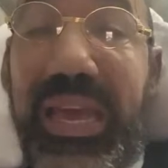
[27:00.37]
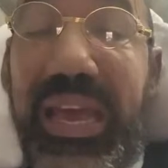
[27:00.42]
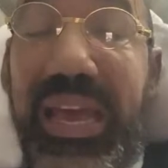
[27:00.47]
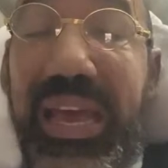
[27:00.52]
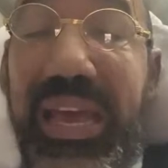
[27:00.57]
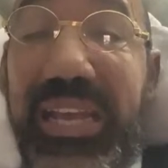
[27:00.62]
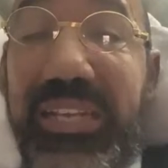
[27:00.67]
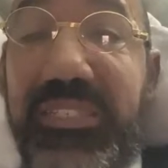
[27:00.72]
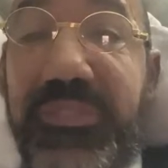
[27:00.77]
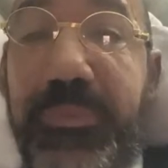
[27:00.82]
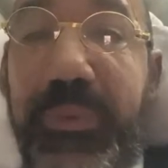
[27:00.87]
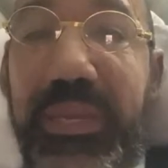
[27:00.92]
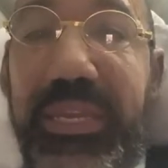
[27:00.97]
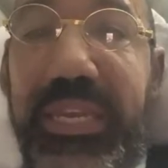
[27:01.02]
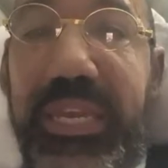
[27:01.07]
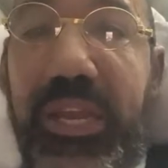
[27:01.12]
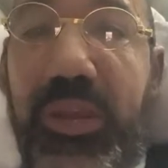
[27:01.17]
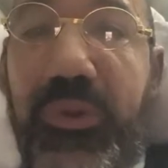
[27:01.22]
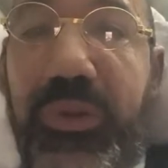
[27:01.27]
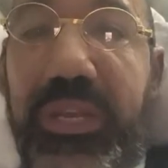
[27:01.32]
asked my
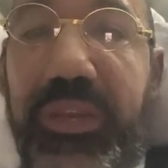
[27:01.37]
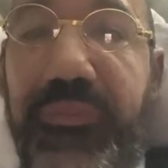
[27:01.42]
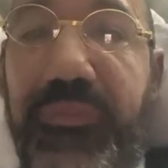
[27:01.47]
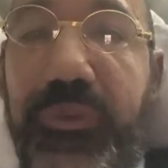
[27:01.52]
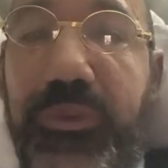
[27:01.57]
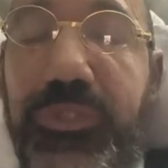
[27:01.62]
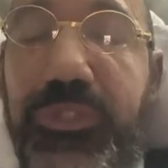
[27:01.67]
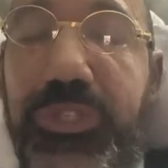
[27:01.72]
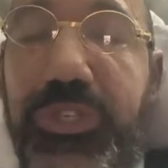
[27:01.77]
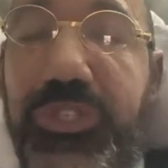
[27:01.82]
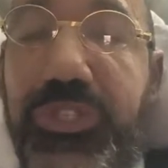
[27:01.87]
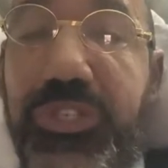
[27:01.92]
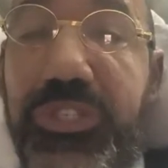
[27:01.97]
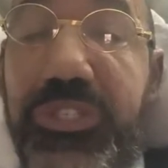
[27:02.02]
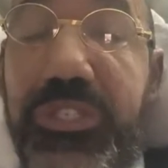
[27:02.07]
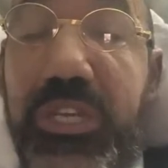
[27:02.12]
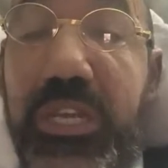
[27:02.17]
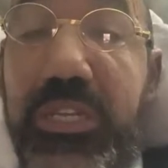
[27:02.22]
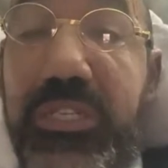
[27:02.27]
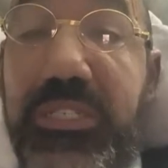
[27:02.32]
caregiver to
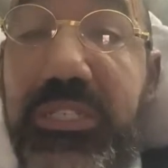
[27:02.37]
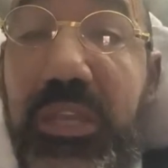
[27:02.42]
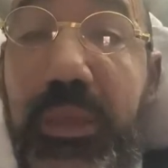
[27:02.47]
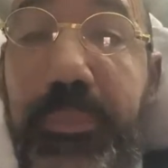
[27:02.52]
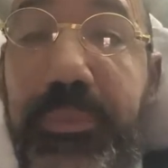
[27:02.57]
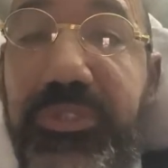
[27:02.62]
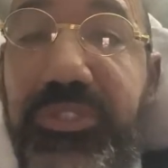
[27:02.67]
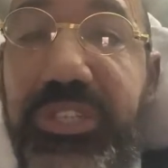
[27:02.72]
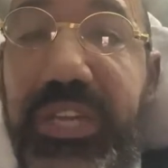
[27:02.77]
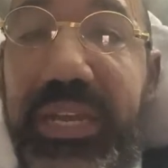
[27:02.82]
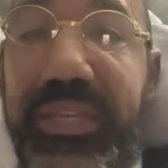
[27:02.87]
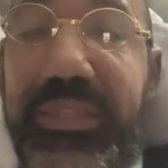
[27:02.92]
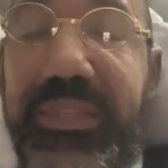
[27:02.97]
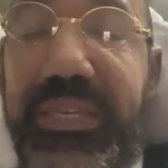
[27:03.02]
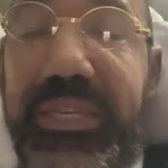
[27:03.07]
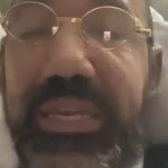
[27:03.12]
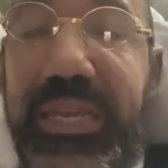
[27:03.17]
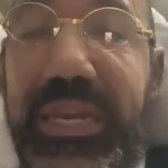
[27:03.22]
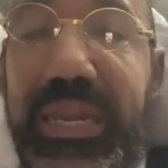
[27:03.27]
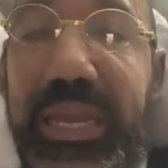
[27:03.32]
just double check
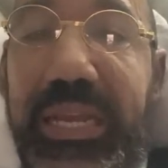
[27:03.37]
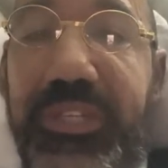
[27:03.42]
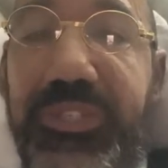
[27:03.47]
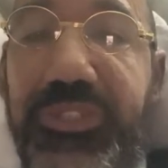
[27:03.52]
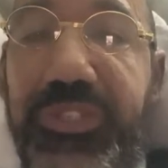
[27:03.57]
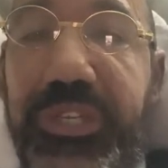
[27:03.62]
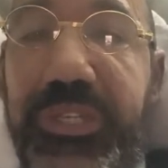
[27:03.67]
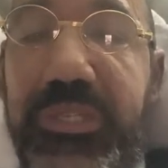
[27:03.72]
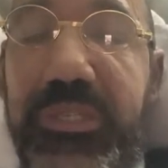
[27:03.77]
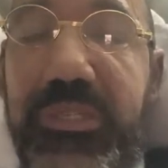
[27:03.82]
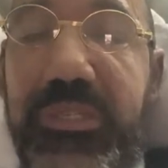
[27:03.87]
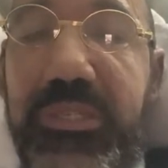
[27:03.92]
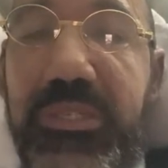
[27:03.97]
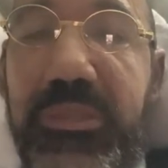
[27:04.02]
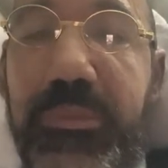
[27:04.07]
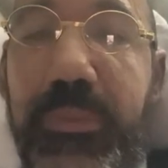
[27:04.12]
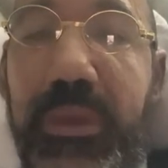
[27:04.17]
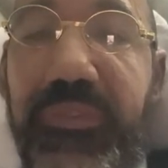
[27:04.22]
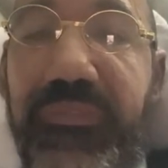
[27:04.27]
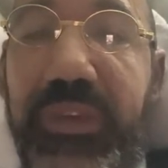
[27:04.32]
the connections
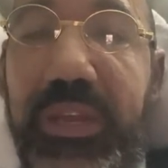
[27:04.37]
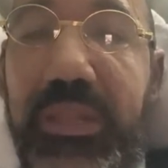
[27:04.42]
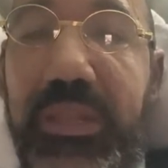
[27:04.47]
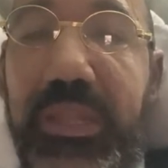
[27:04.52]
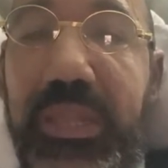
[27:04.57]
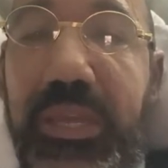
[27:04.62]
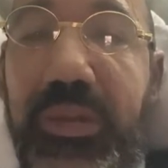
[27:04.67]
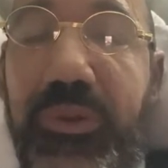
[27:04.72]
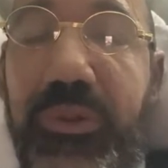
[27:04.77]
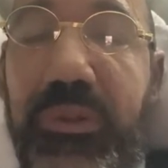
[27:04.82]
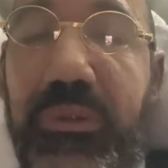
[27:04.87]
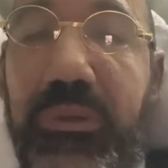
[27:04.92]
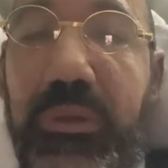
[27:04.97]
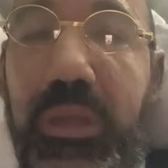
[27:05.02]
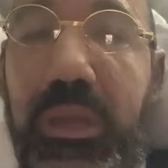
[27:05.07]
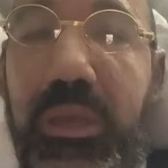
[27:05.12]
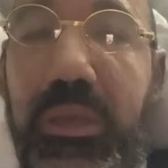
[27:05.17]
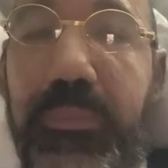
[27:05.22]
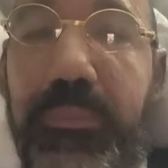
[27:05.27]
to my ventilator,